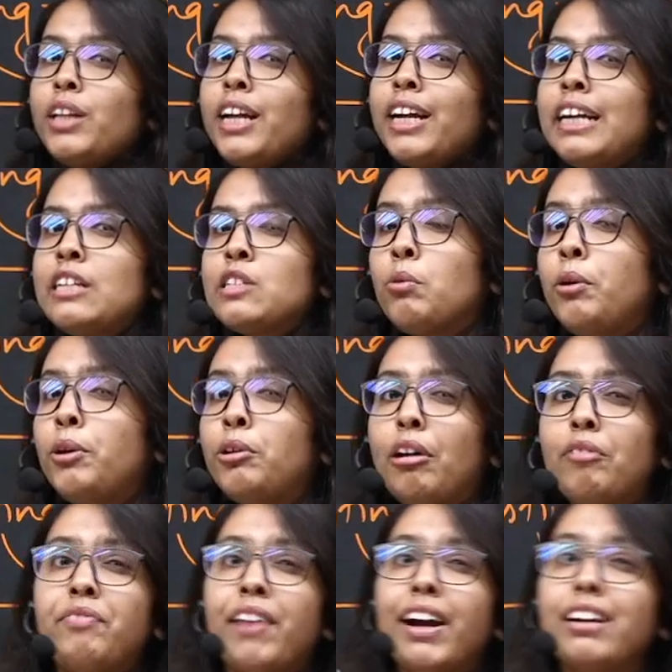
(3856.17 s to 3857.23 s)
it is going to
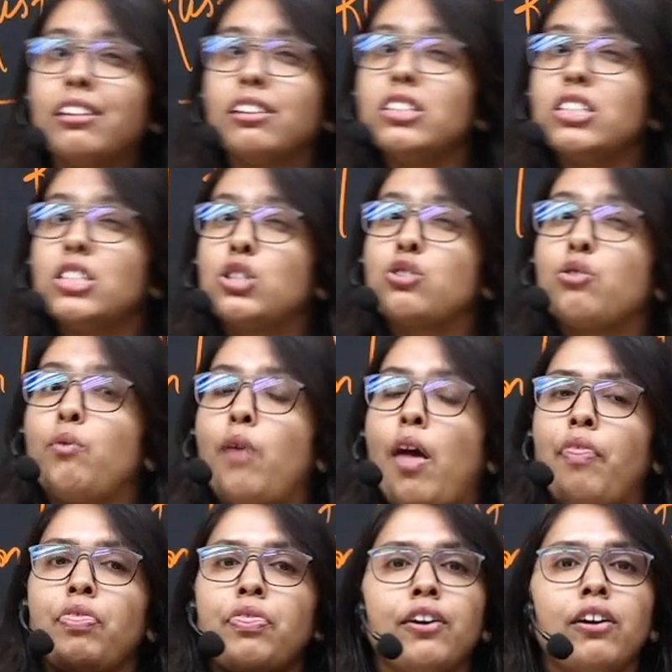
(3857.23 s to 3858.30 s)
affect the
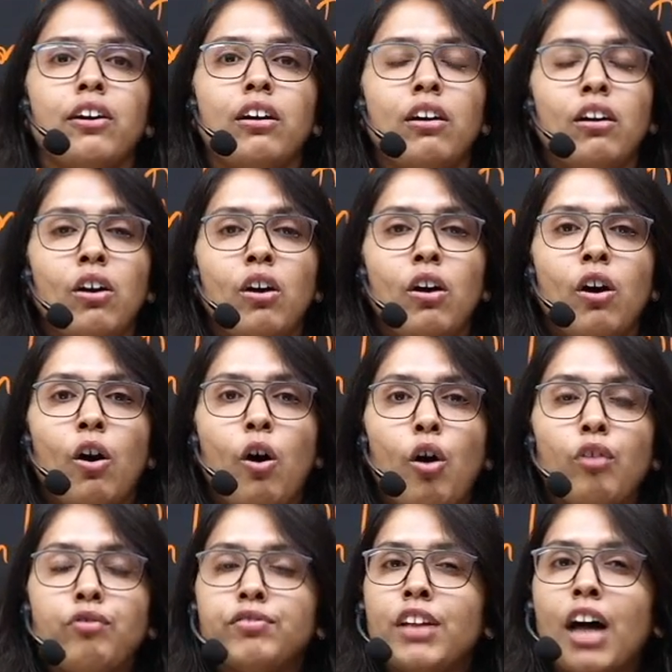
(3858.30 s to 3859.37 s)
strength of
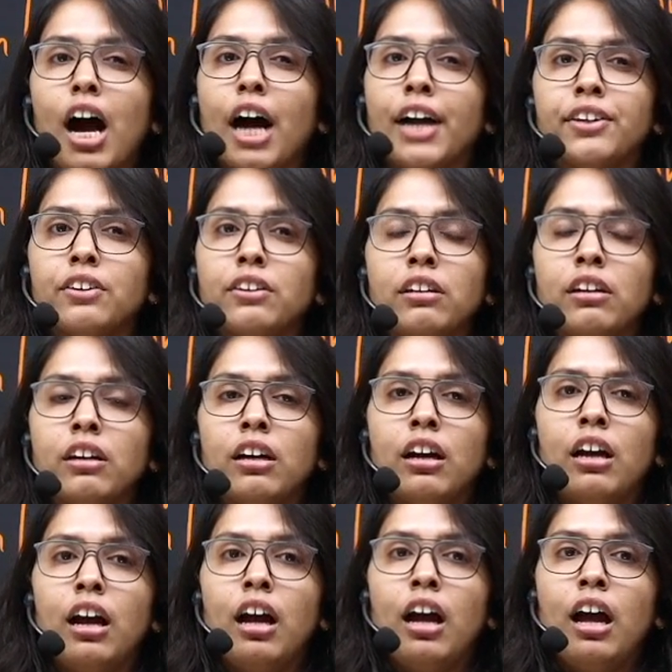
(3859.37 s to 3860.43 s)
the iron?
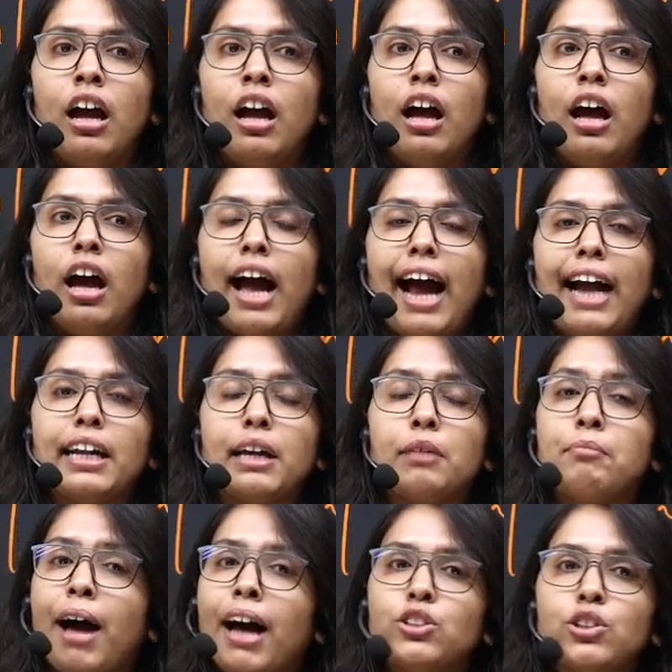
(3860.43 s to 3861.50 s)
And
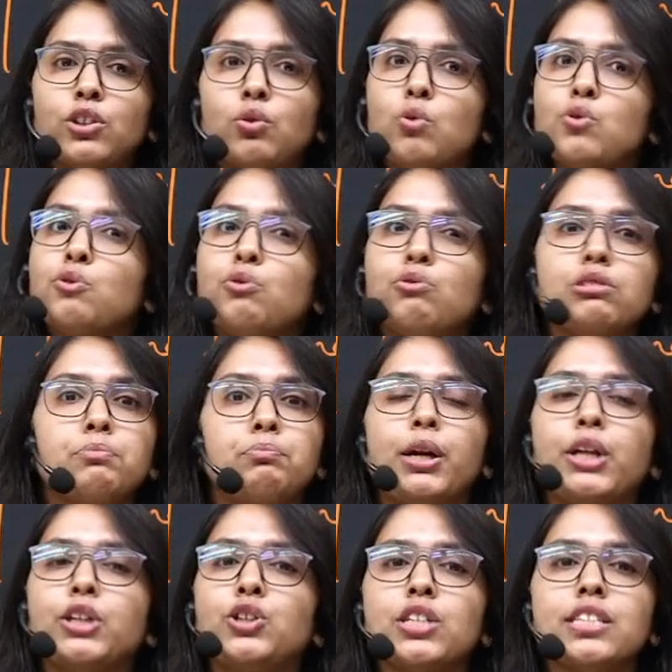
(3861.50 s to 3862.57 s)
imagine those huge
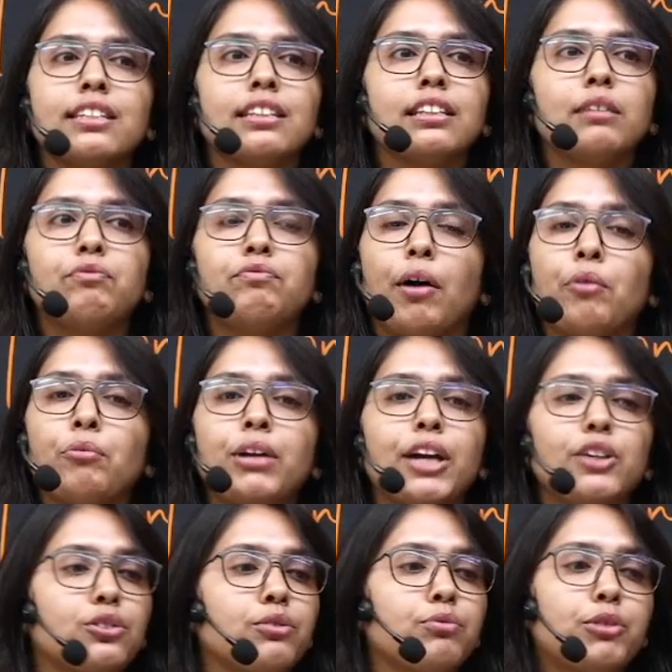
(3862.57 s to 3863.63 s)
bridges in the foundation
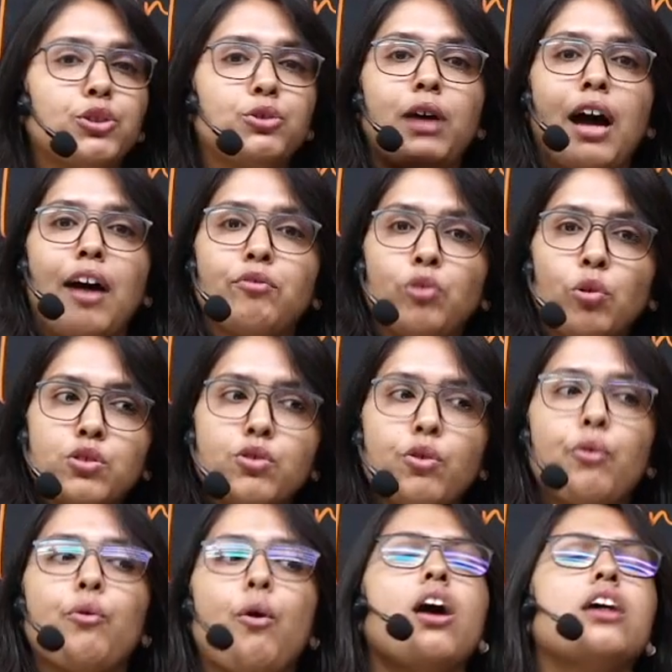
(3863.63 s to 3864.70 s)
which you have, those
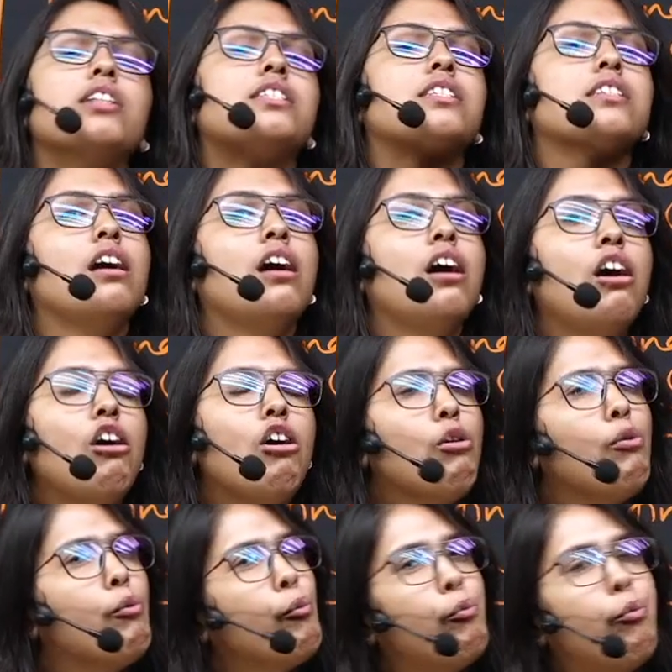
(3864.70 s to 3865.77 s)
rods.
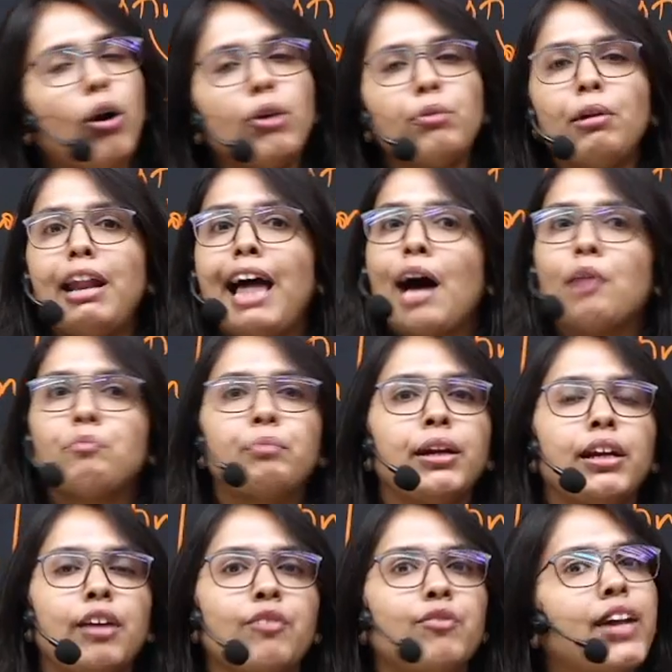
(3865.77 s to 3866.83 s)
What will happen if
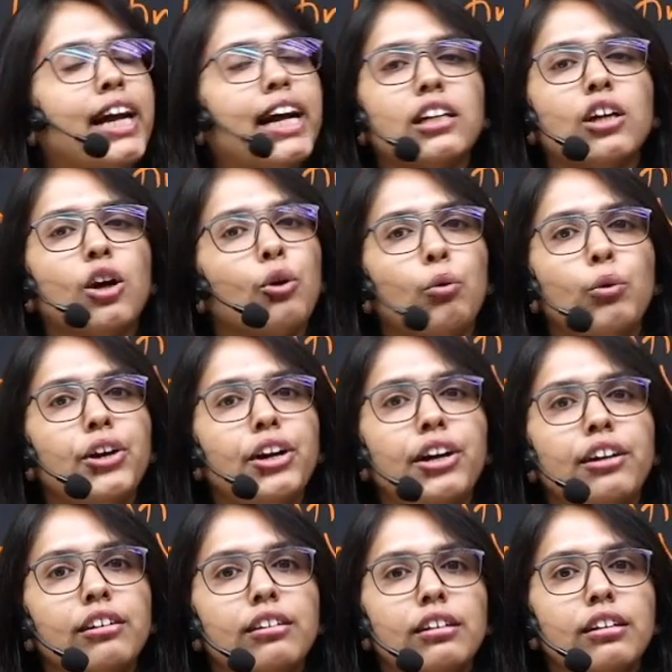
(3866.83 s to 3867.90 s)
they get corroded?
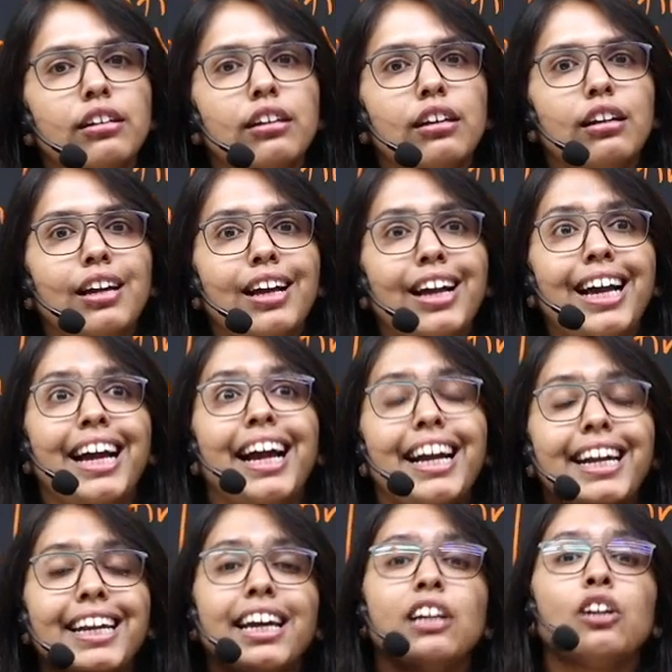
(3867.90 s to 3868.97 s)
It
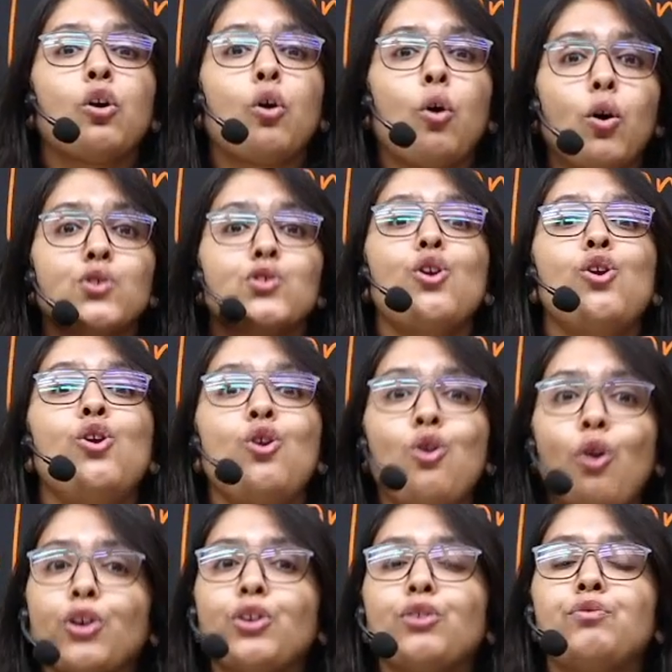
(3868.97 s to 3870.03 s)
can cause a lot
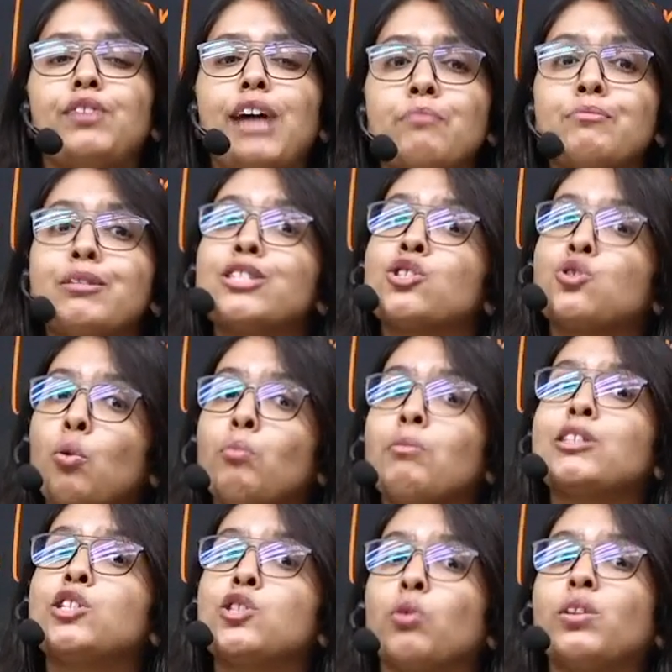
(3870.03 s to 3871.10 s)
of damage, so much
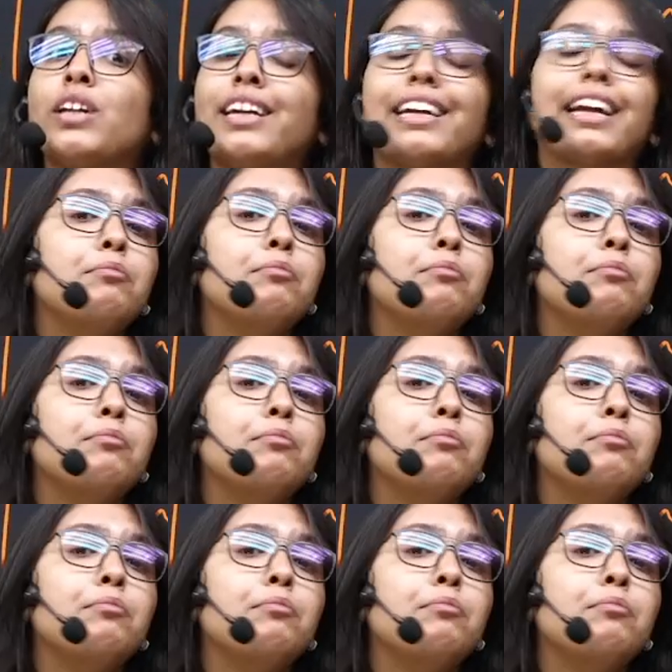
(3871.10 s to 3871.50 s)
so that it can be